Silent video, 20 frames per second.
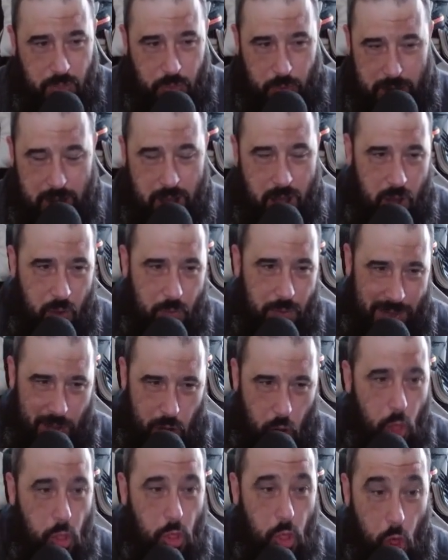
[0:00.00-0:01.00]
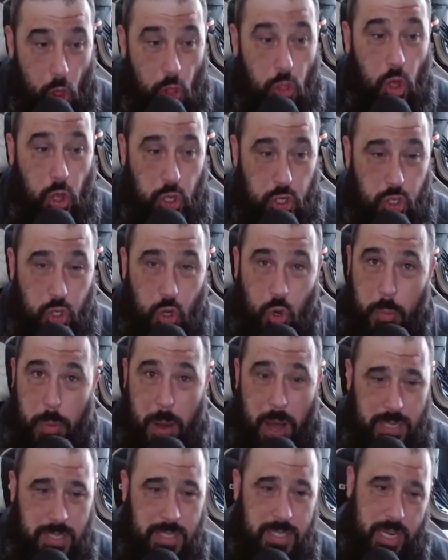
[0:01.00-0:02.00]
they are in the so
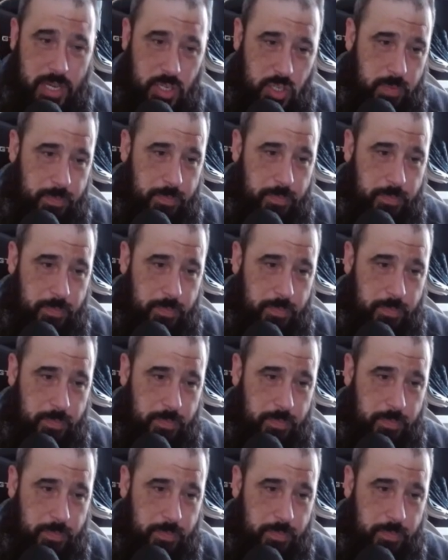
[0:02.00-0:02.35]
bad section.